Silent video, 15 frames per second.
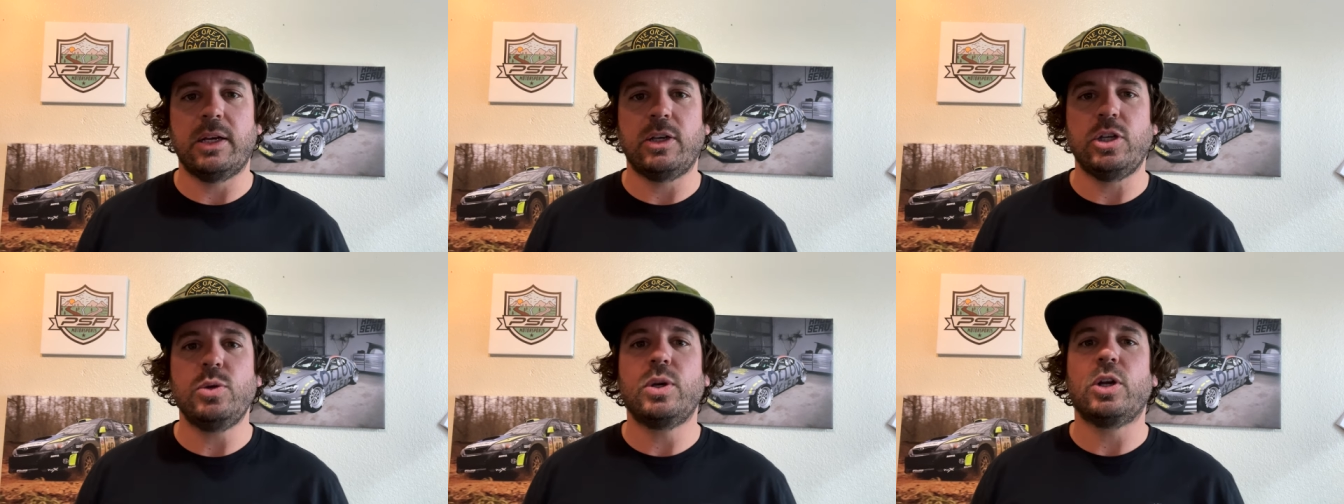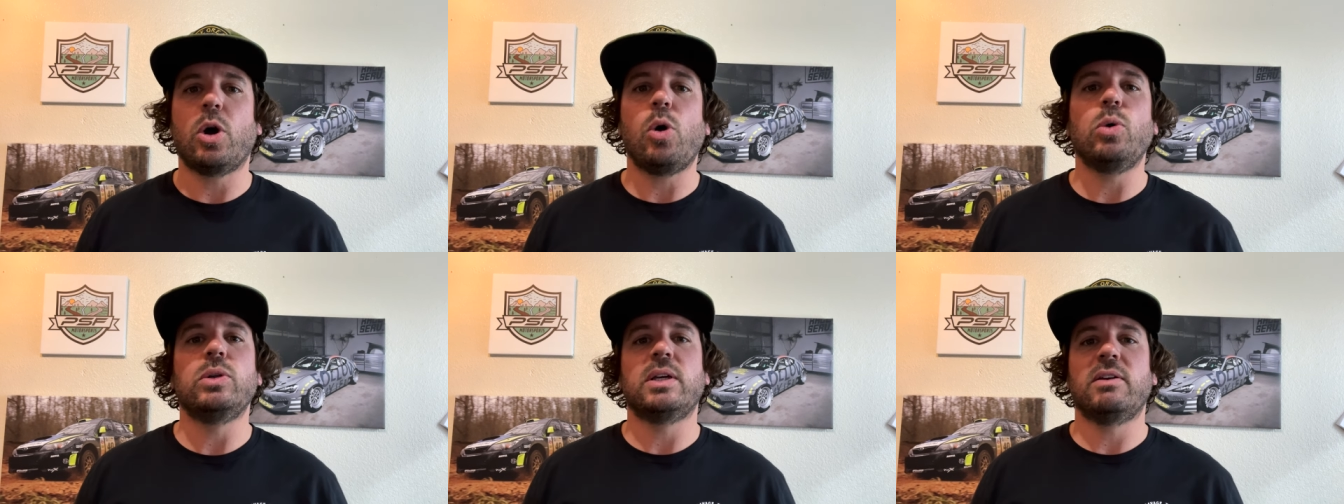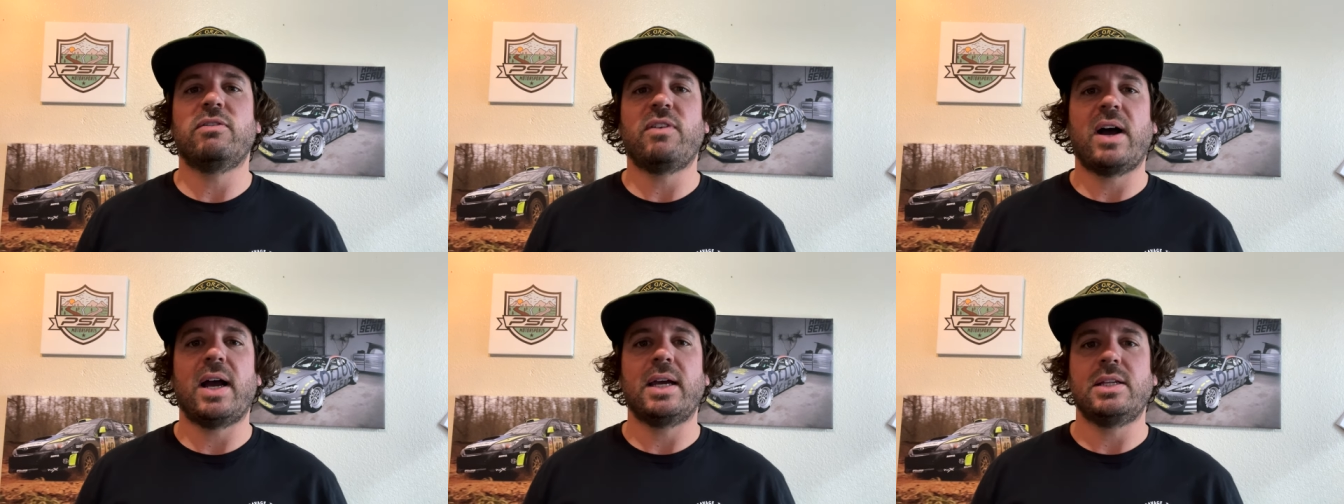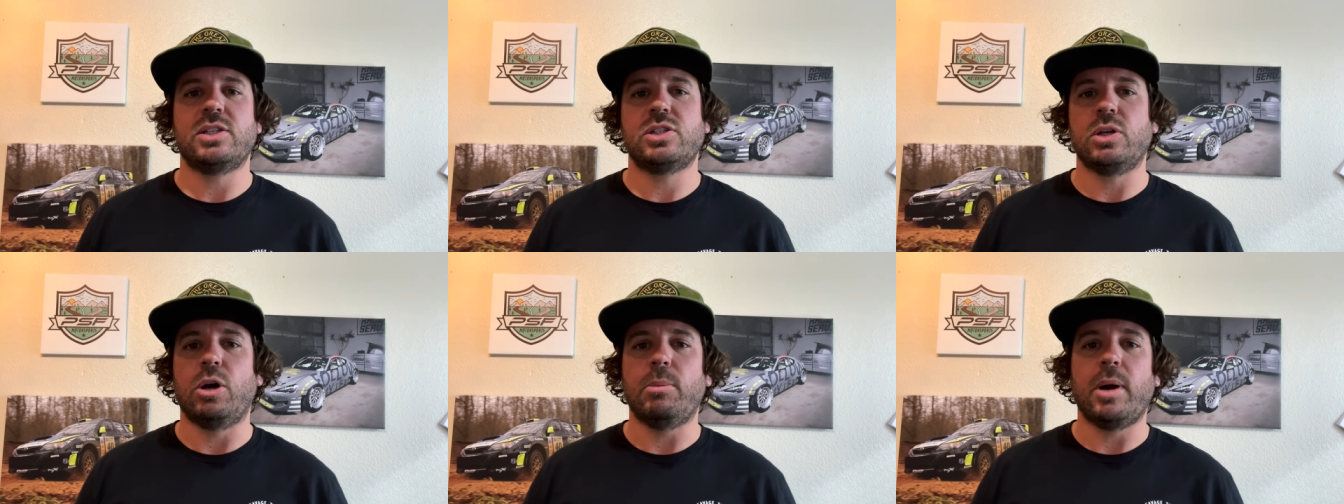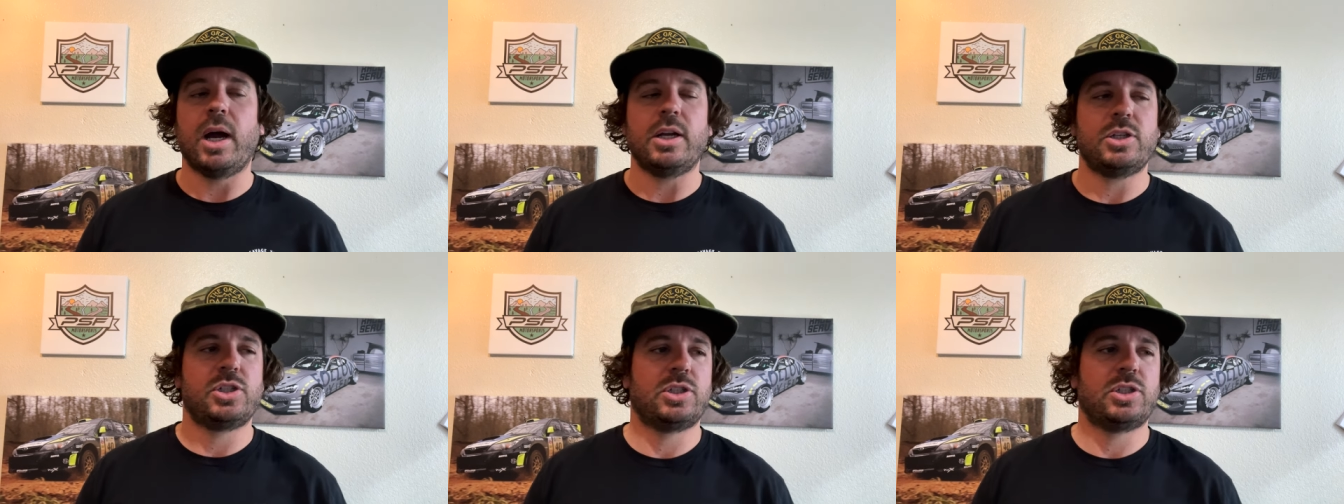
You can only find so much.